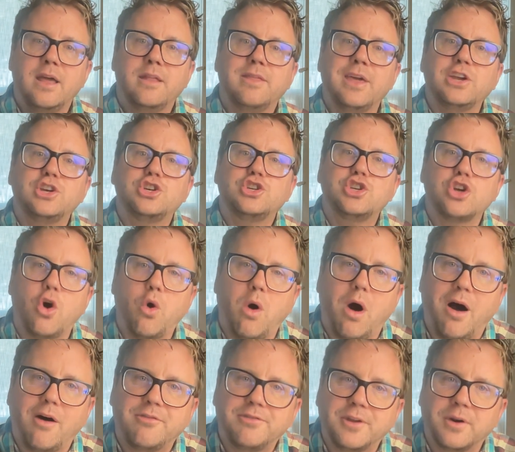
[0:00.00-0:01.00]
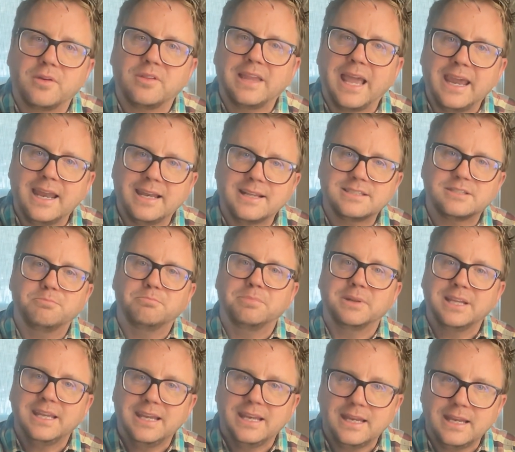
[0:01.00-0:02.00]
they show off their latest
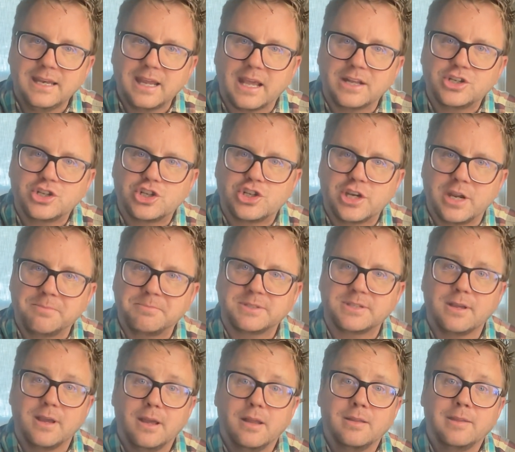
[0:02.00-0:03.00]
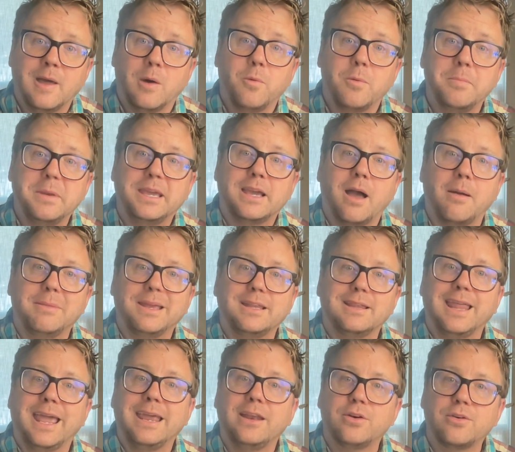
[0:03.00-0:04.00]
bleeding edge chips that will be coming
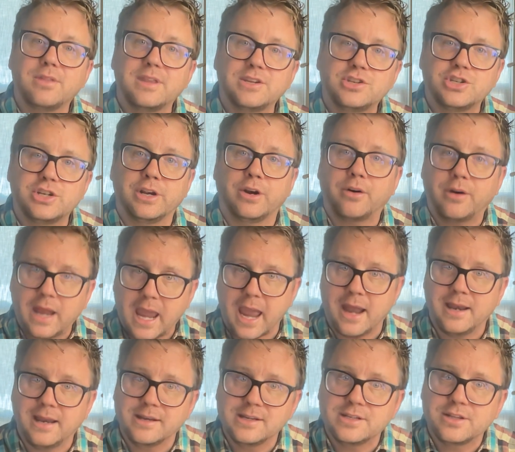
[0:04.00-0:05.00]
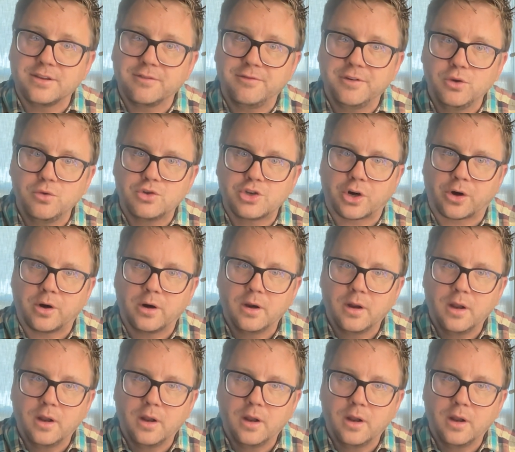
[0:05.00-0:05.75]
later this year and into the future.